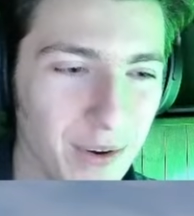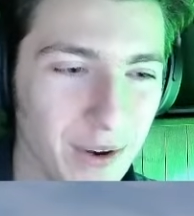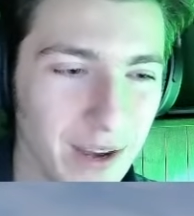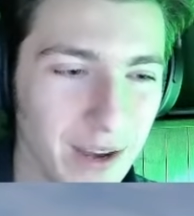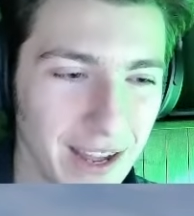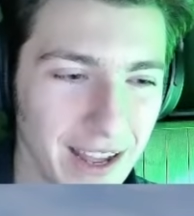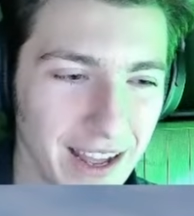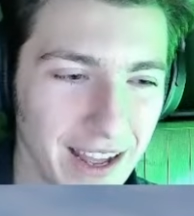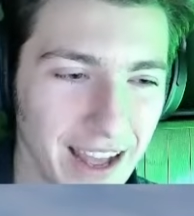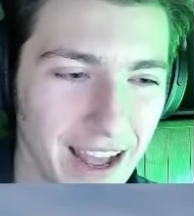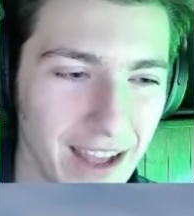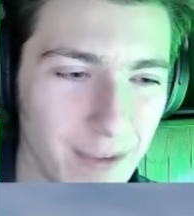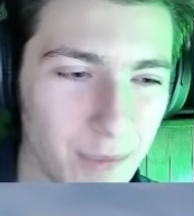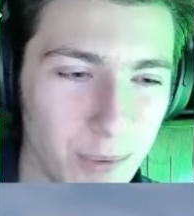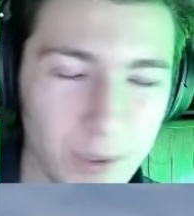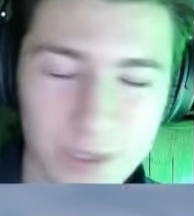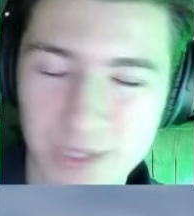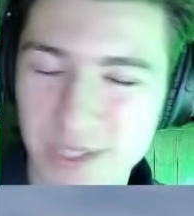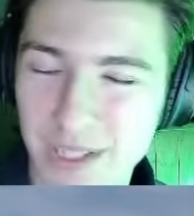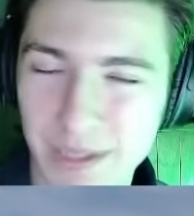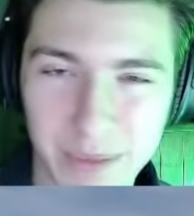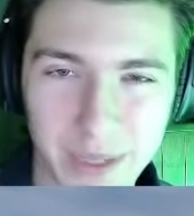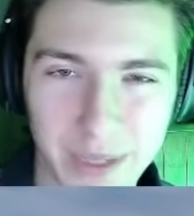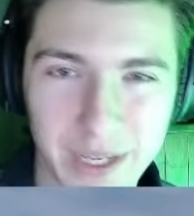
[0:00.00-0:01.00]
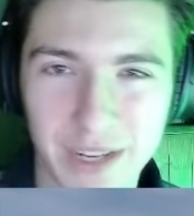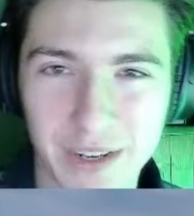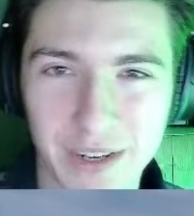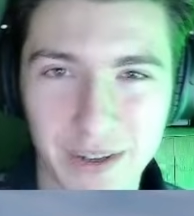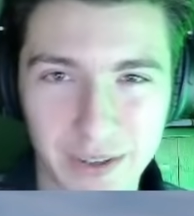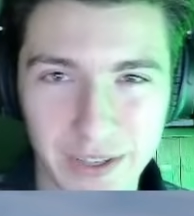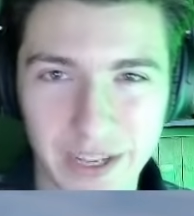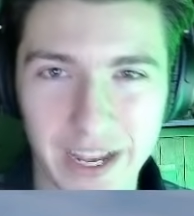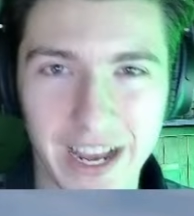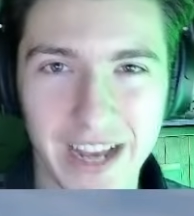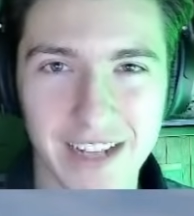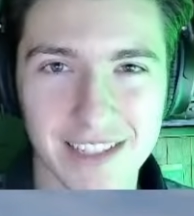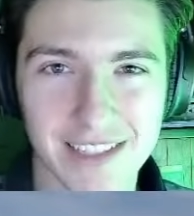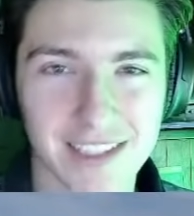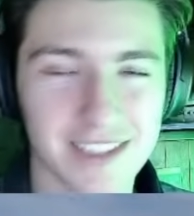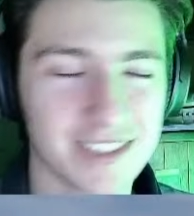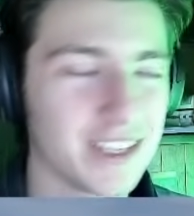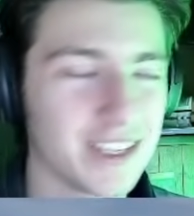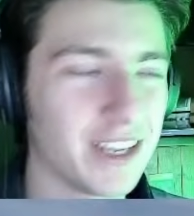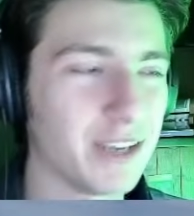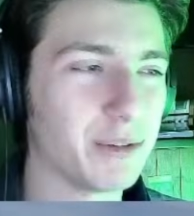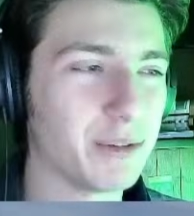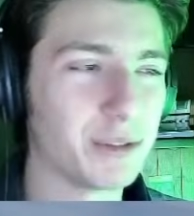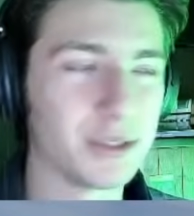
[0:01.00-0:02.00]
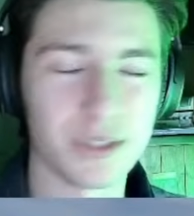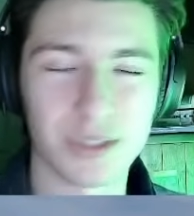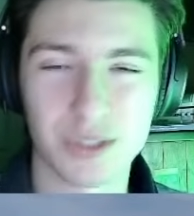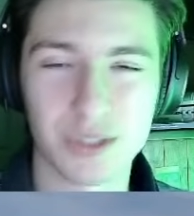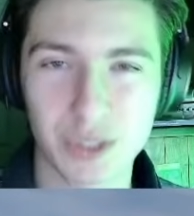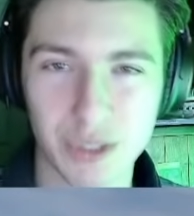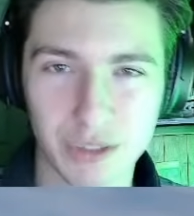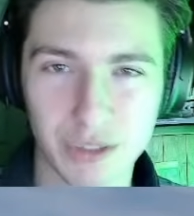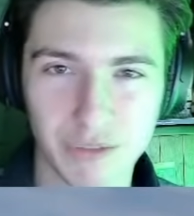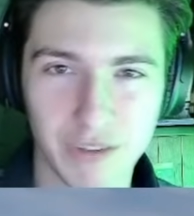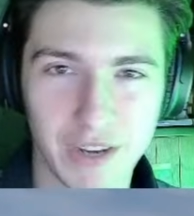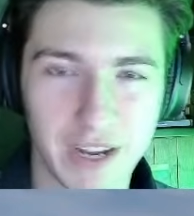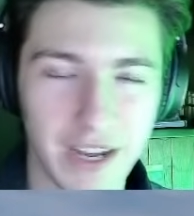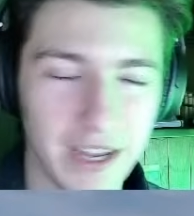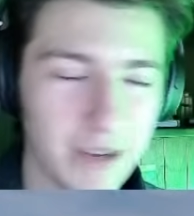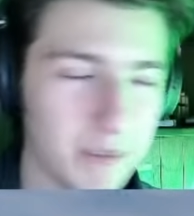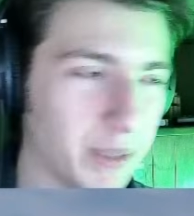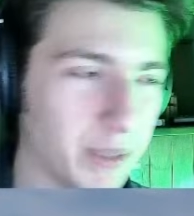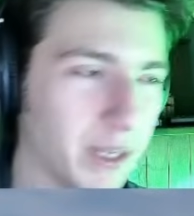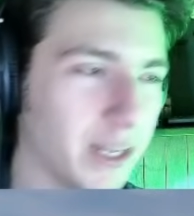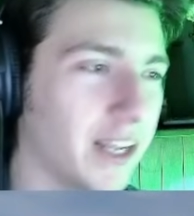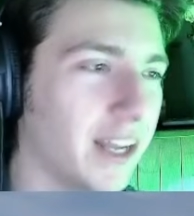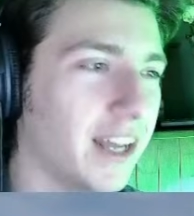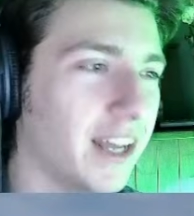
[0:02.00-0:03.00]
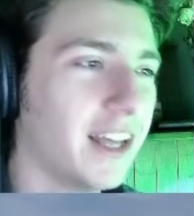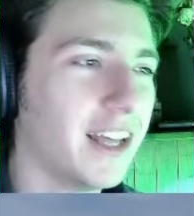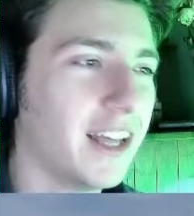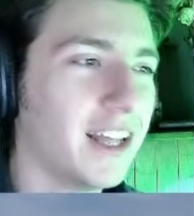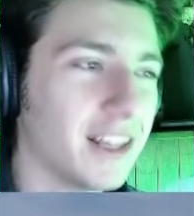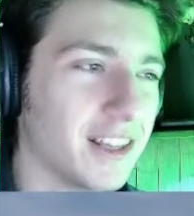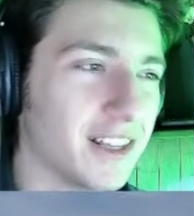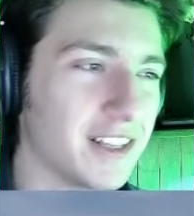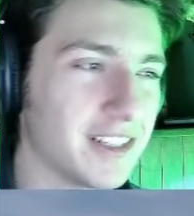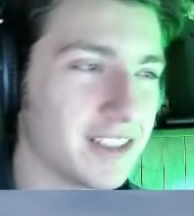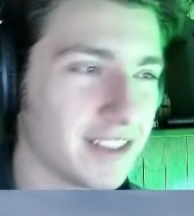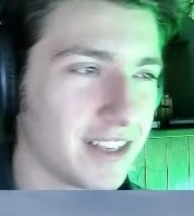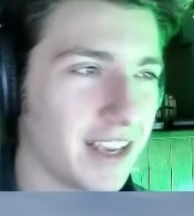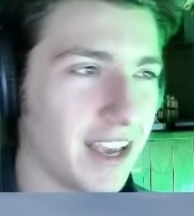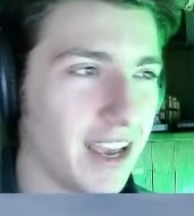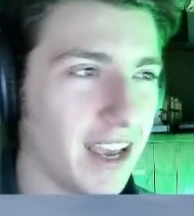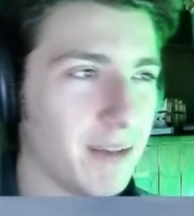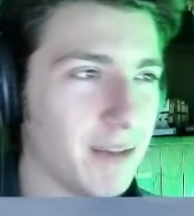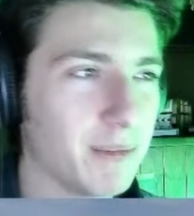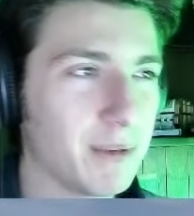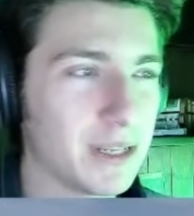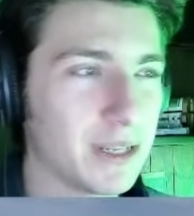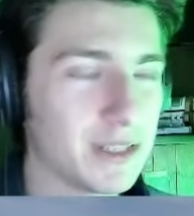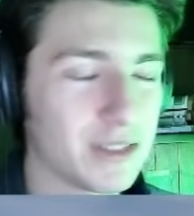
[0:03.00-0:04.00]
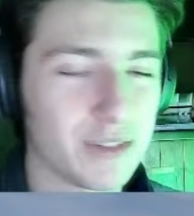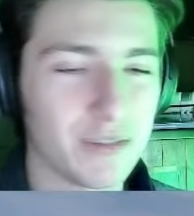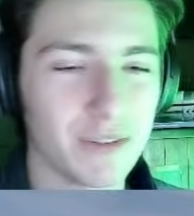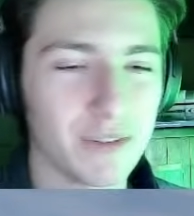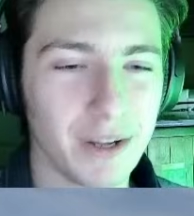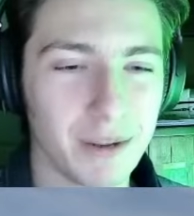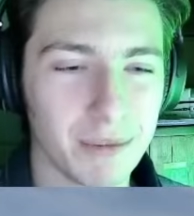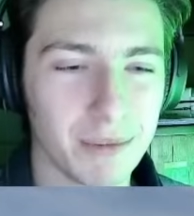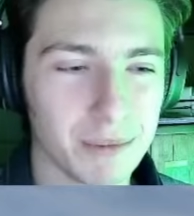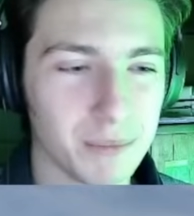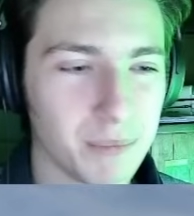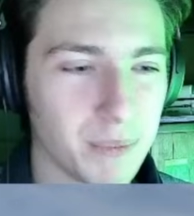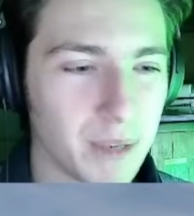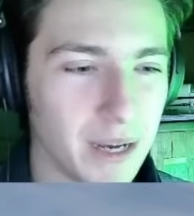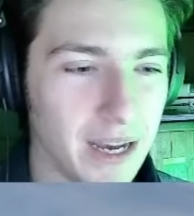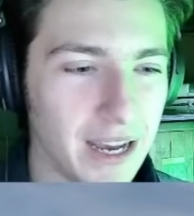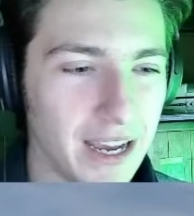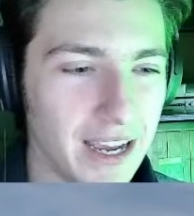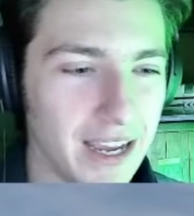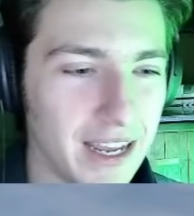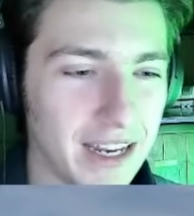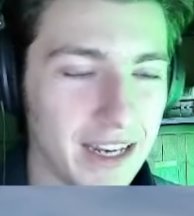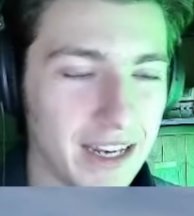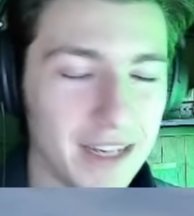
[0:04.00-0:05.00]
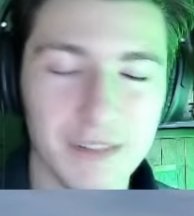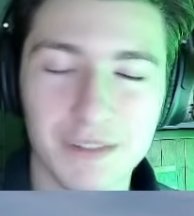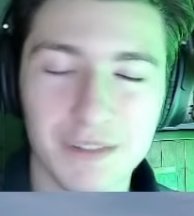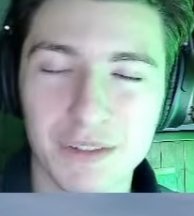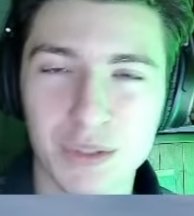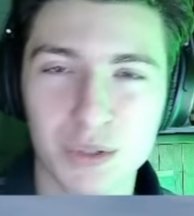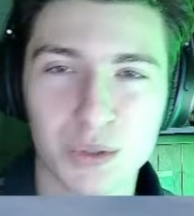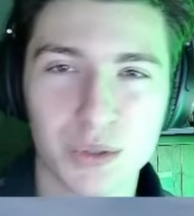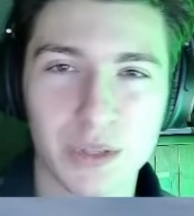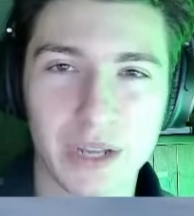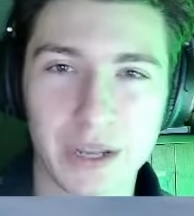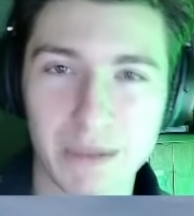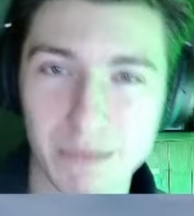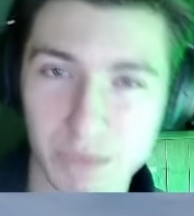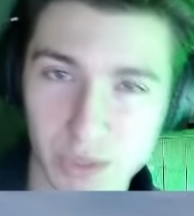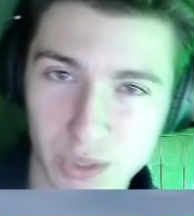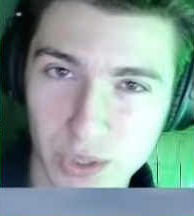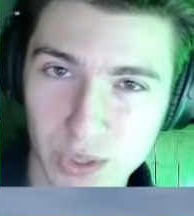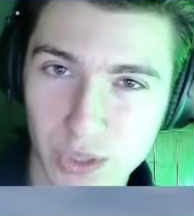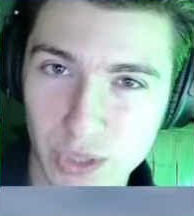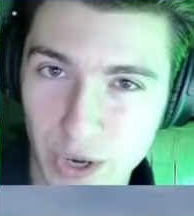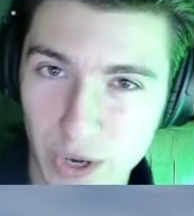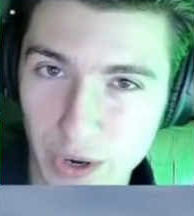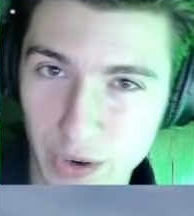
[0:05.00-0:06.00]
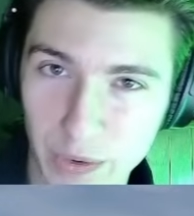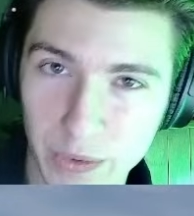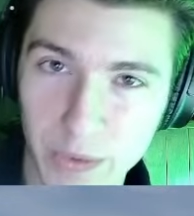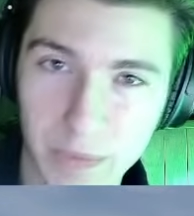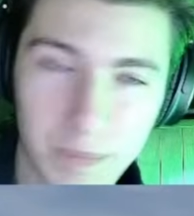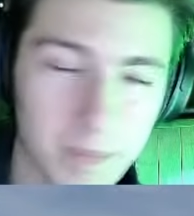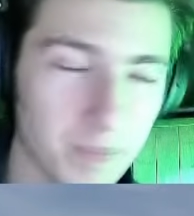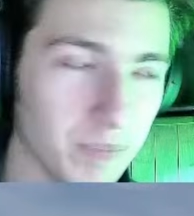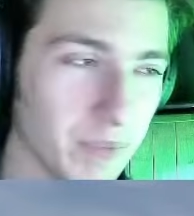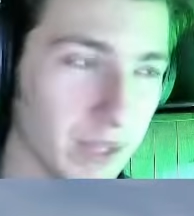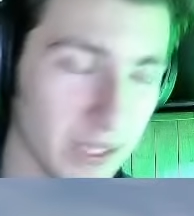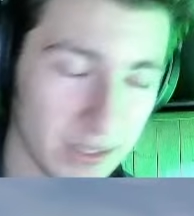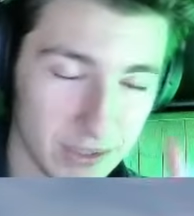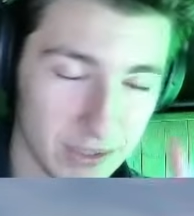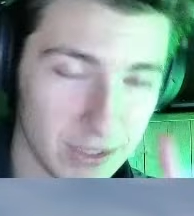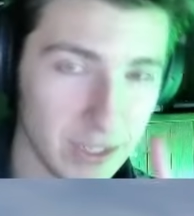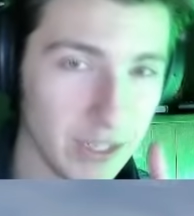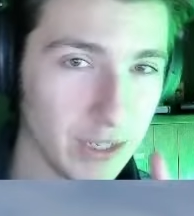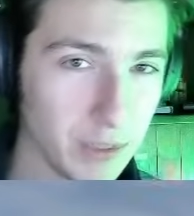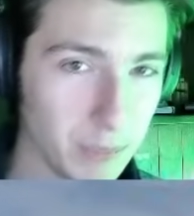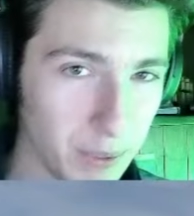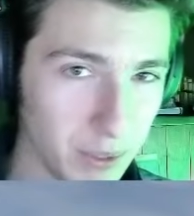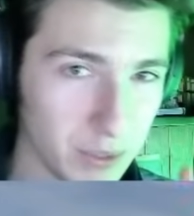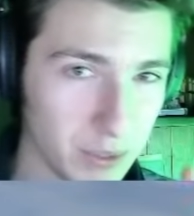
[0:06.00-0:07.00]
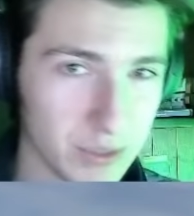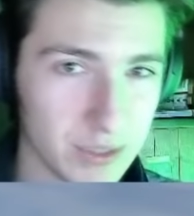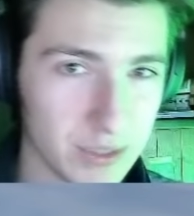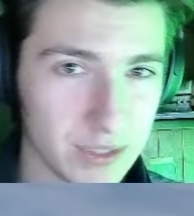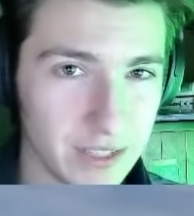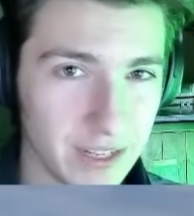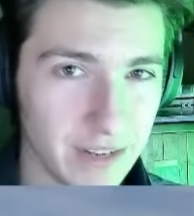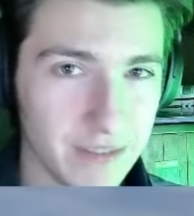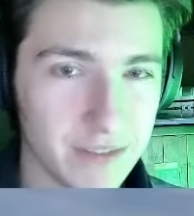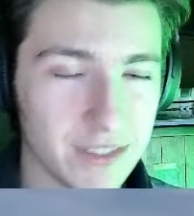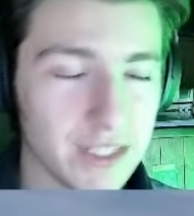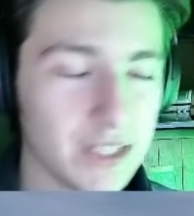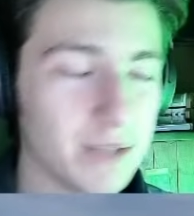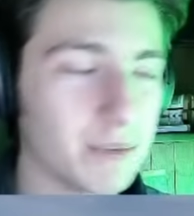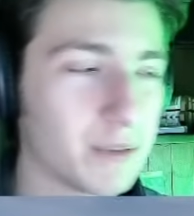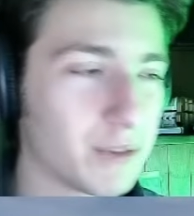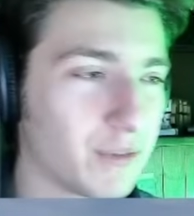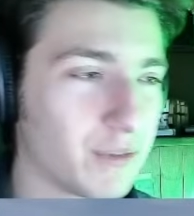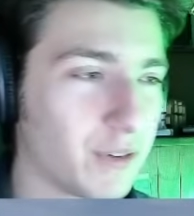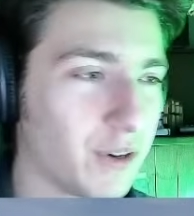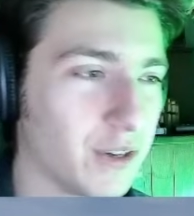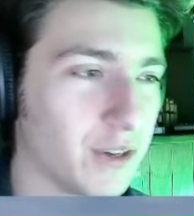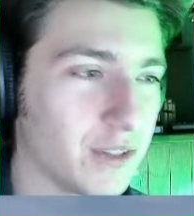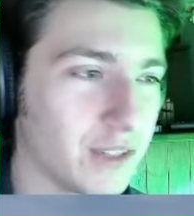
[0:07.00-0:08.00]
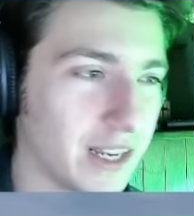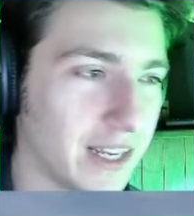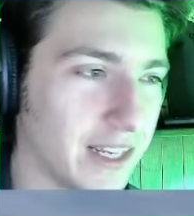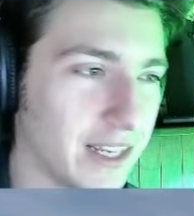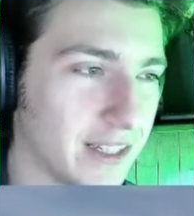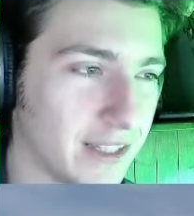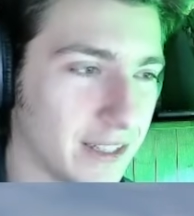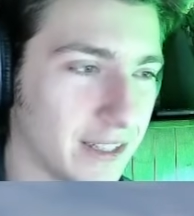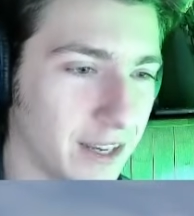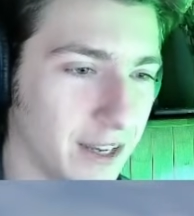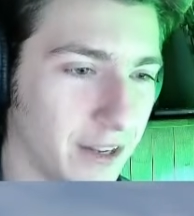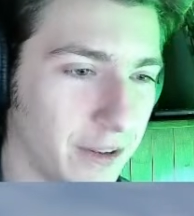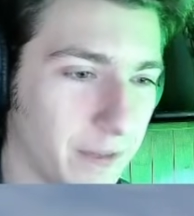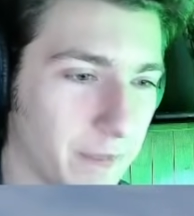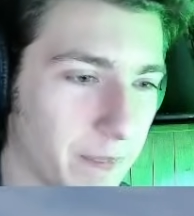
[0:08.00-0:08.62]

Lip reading: I wasn't able to get an early access key, which is just fine, but this game is developed by an individual named Stone, single-person dev team as far as I can tell,